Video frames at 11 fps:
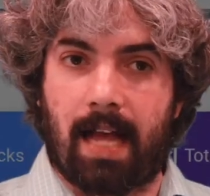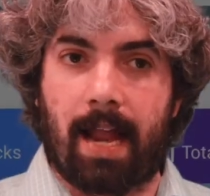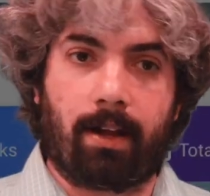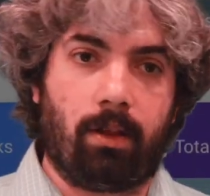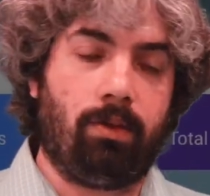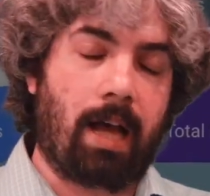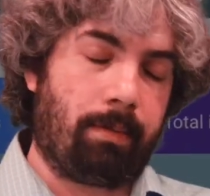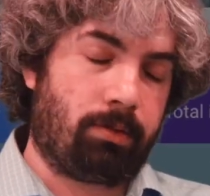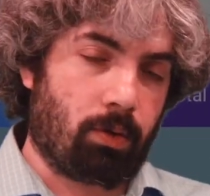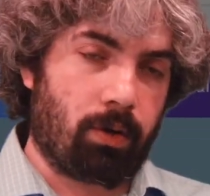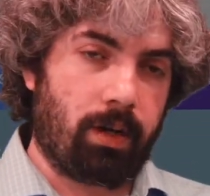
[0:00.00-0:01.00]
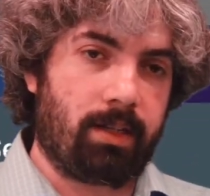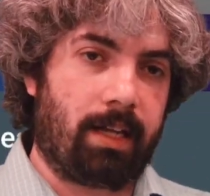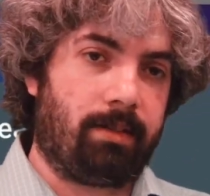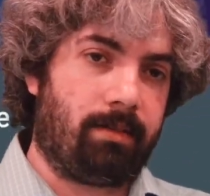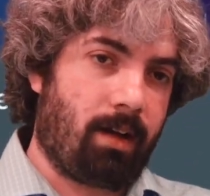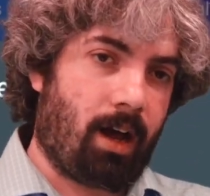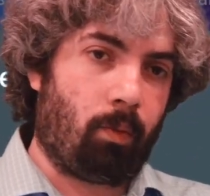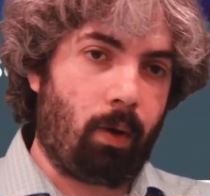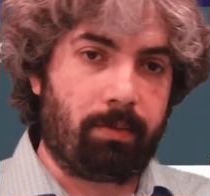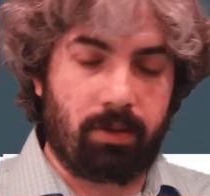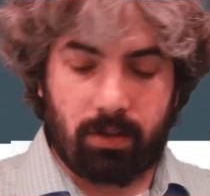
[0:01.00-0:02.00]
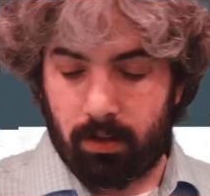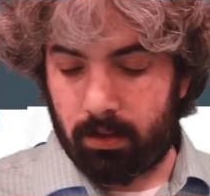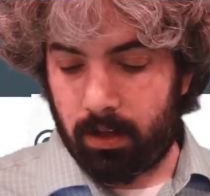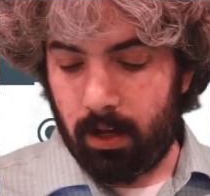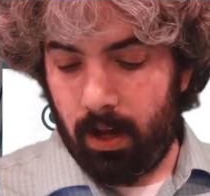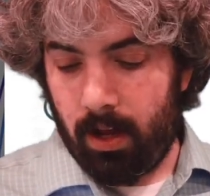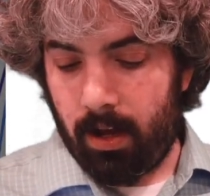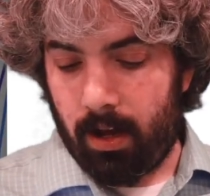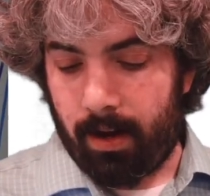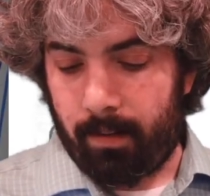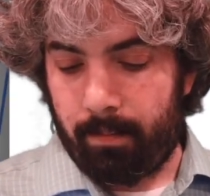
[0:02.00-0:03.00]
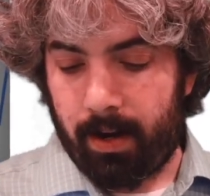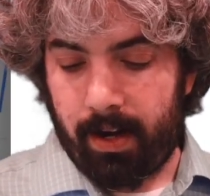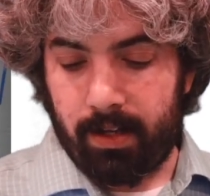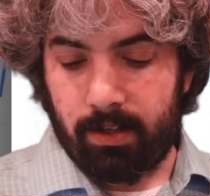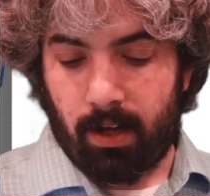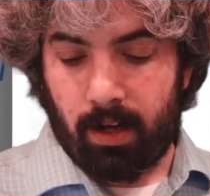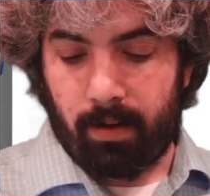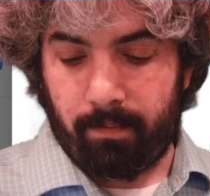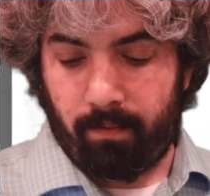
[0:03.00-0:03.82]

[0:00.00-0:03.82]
not include top stories. That's on web results, um, but it is um,